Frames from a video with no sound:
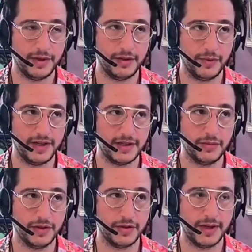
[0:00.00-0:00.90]
we
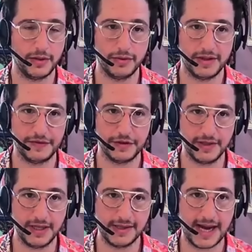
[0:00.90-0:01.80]
didn't want to ignore
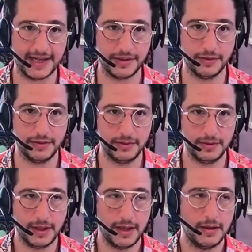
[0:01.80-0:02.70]
difficulties at all,
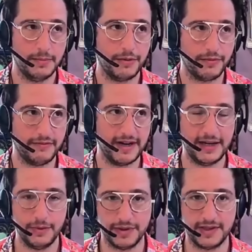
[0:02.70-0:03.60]
but we
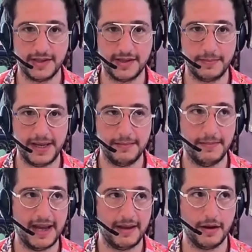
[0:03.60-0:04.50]
really wanted to
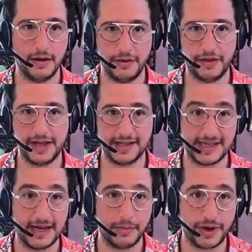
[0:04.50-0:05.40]
make the whole thing a
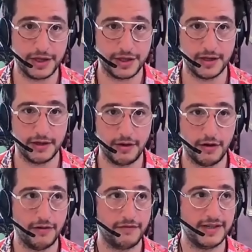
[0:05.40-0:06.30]
celebration
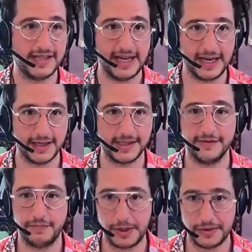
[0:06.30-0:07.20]
of
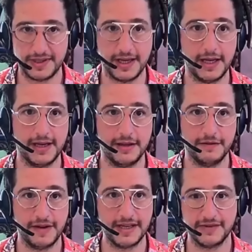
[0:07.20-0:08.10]
resilience, of beauty in
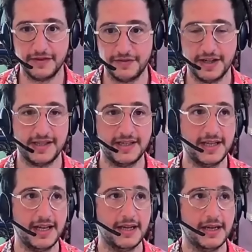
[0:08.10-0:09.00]
the face of
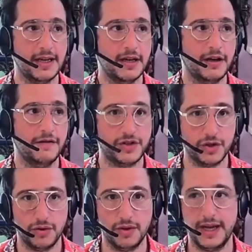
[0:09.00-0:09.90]
adversity, of
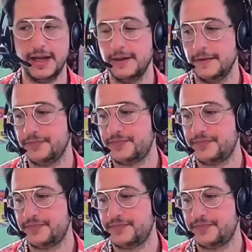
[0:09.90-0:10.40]
joy,